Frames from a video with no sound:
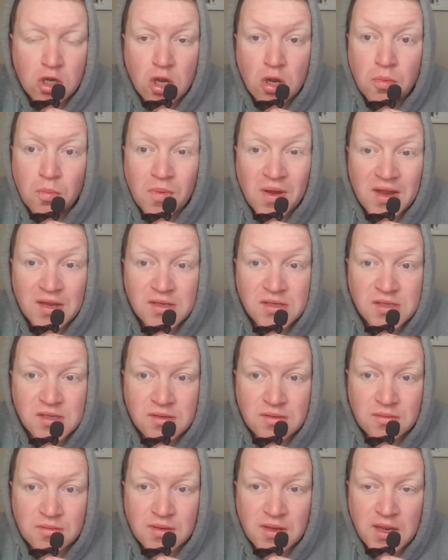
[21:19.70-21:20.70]

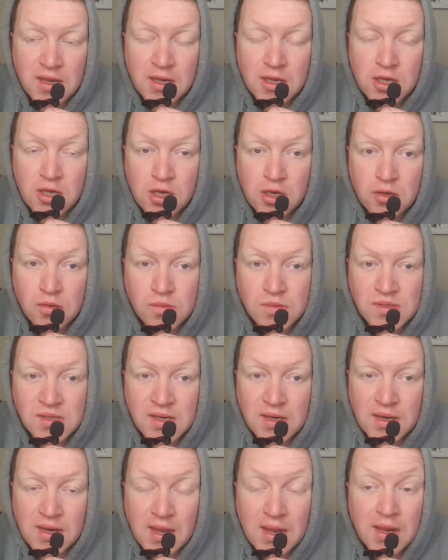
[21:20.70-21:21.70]
combats that you can use
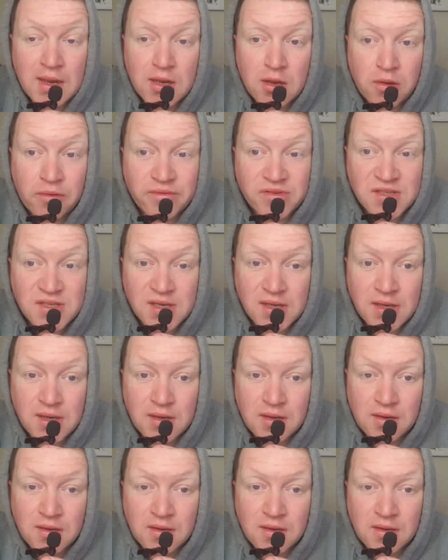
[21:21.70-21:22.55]
in UFC.